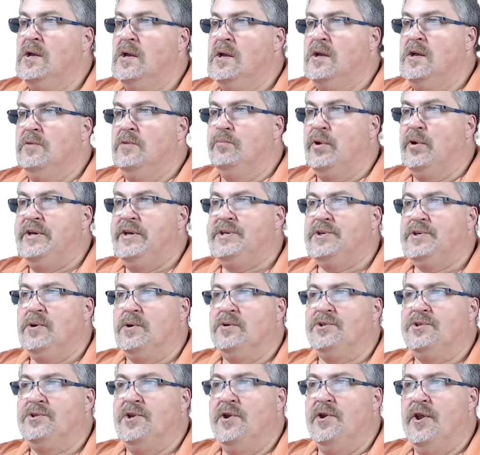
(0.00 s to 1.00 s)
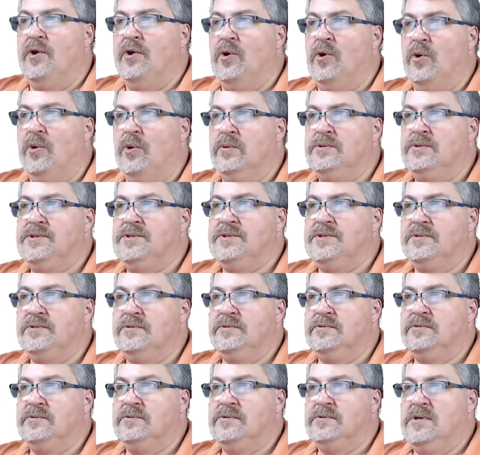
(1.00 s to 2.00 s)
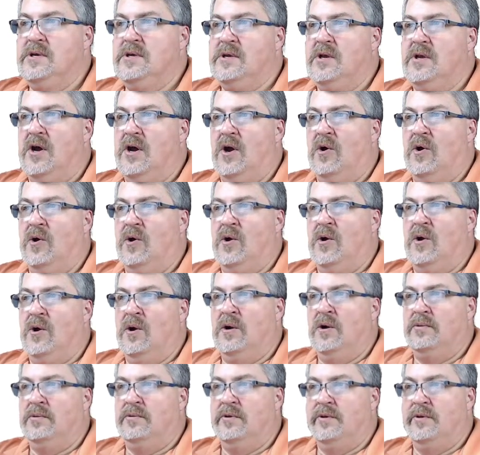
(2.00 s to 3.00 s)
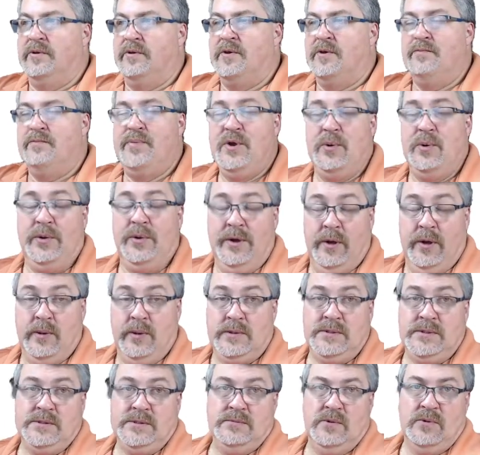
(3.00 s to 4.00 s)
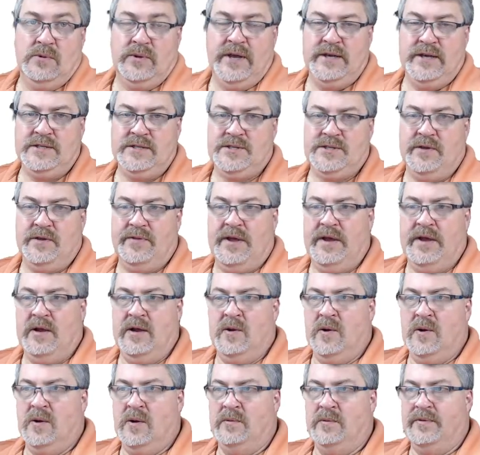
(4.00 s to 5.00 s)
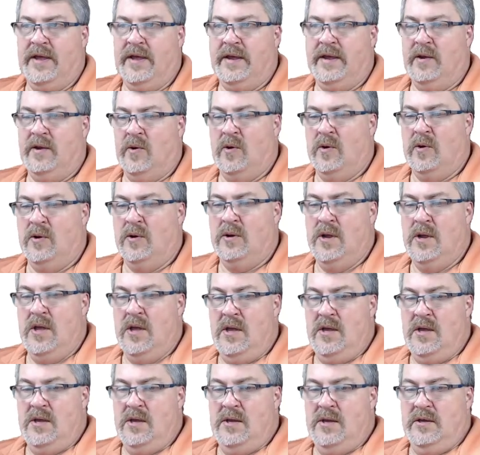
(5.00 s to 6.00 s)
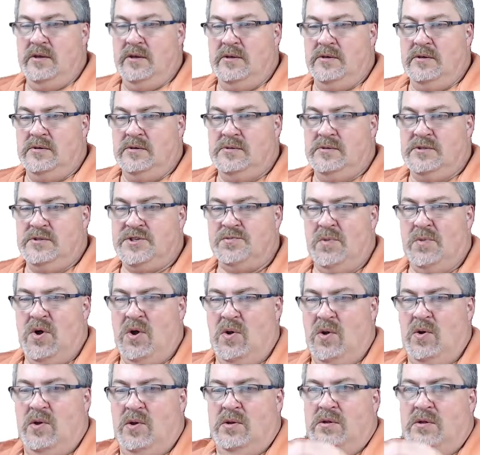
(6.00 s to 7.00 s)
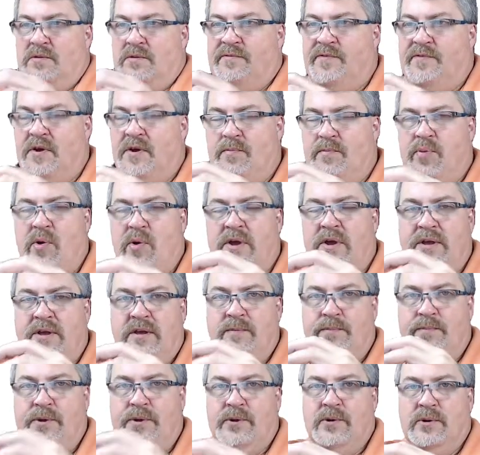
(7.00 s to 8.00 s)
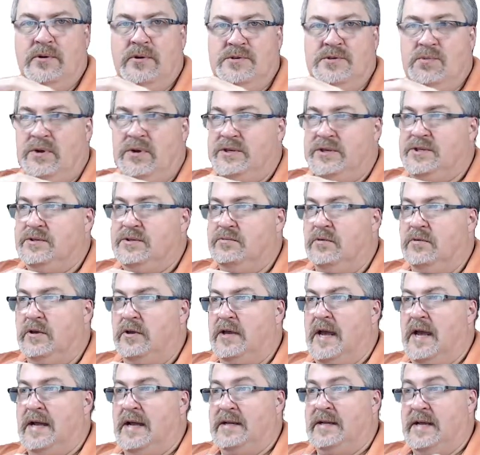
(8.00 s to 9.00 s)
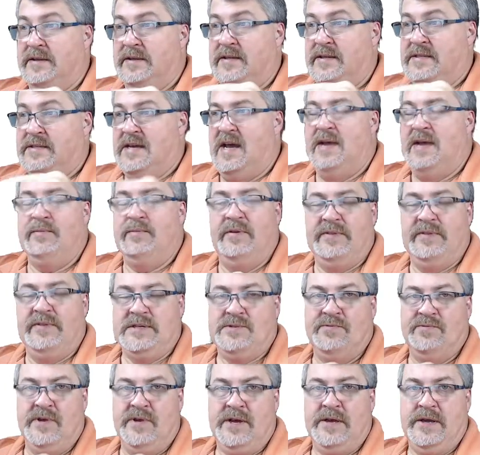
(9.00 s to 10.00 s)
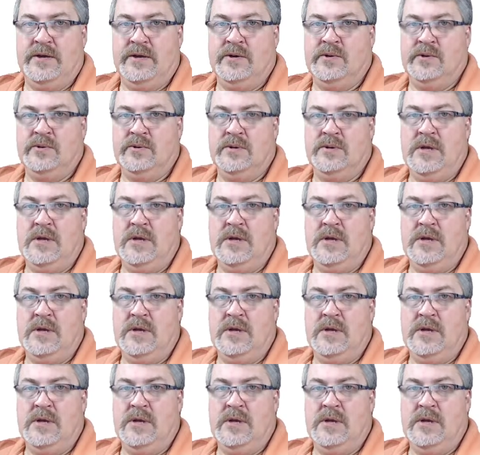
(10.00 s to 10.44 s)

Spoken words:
PreSearch nodes are compute nodes. Okay, so they are small footprint computers, which at the time of this video,